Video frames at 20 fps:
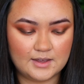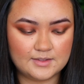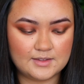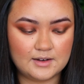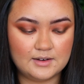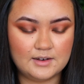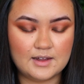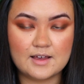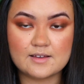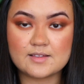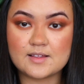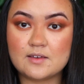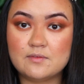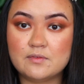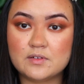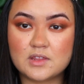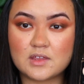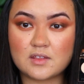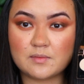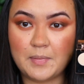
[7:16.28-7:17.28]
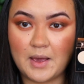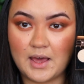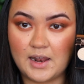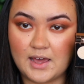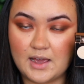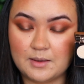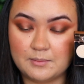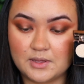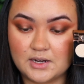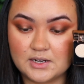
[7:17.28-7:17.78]
And then lastly for this
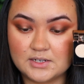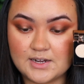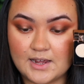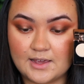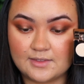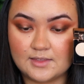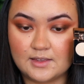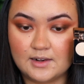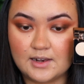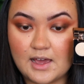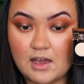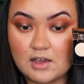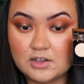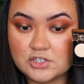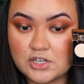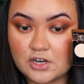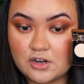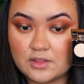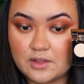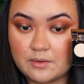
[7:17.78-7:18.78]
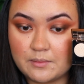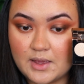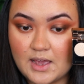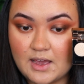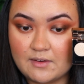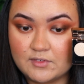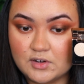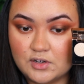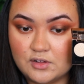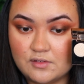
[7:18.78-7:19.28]
palette, I'm going to take the last shadow that we
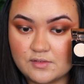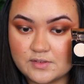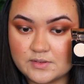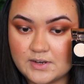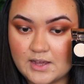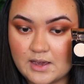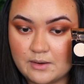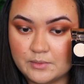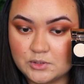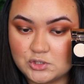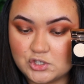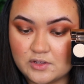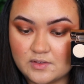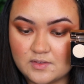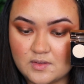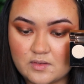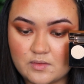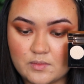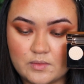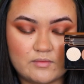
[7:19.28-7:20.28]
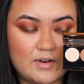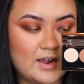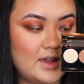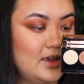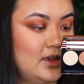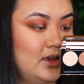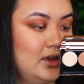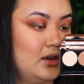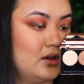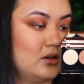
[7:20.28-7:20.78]
haven't used yet, which is this one
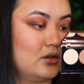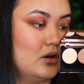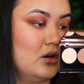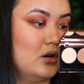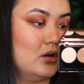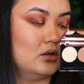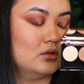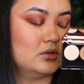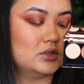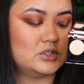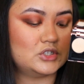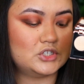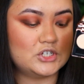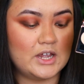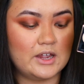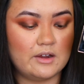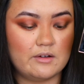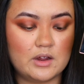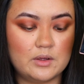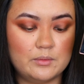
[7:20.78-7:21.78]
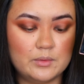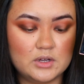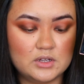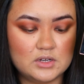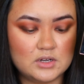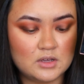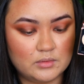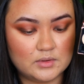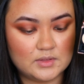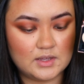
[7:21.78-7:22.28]
right here called
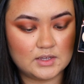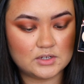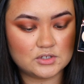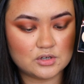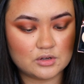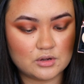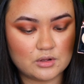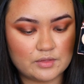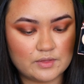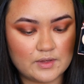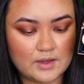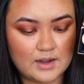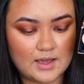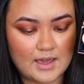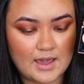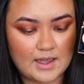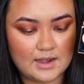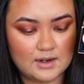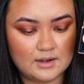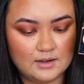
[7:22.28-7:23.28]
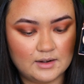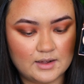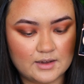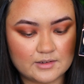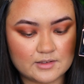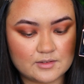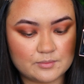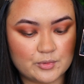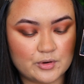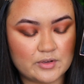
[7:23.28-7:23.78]
Cherrywood with the 238
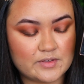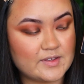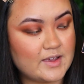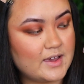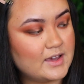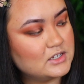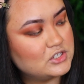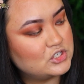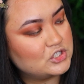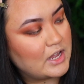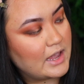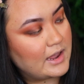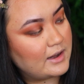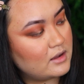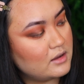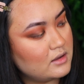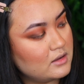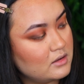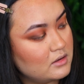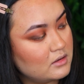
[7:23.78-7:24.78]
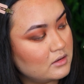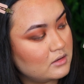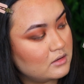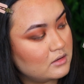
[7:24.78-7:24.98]
Luxe Precise Shader.